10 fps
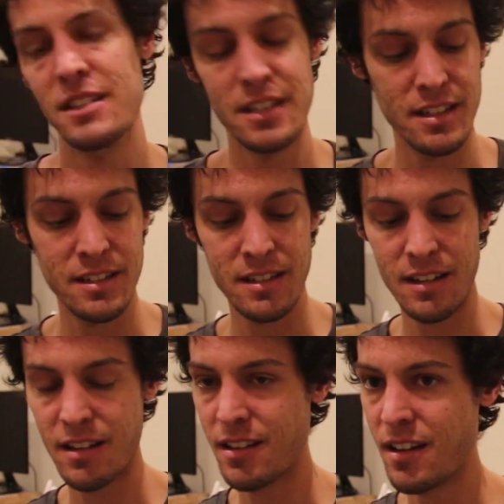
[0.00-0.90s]
disc.
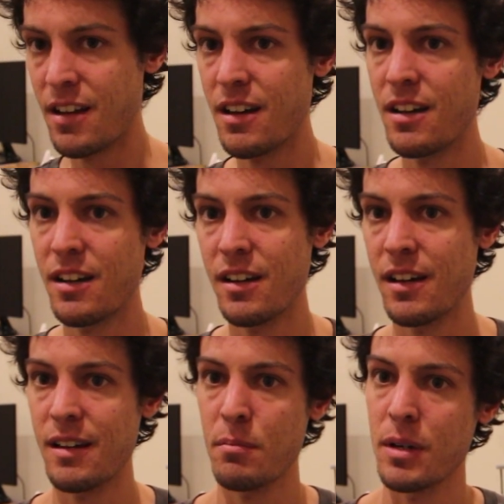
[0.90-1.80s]

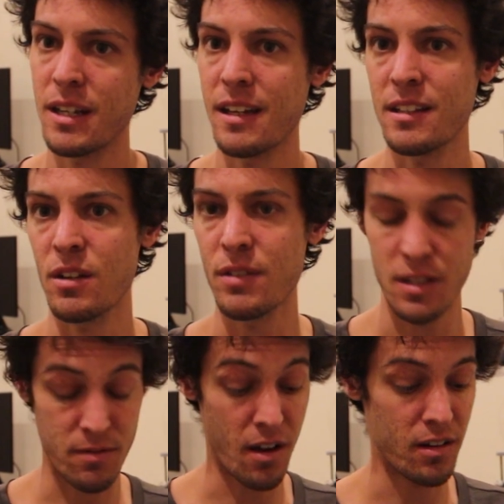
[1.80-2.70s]
But yeah, it's
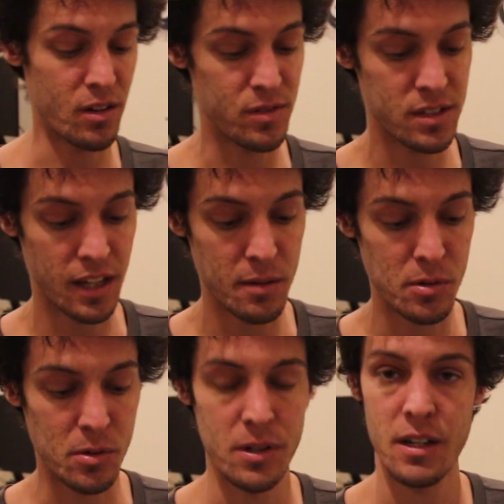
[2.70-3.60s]
obviously very overstable.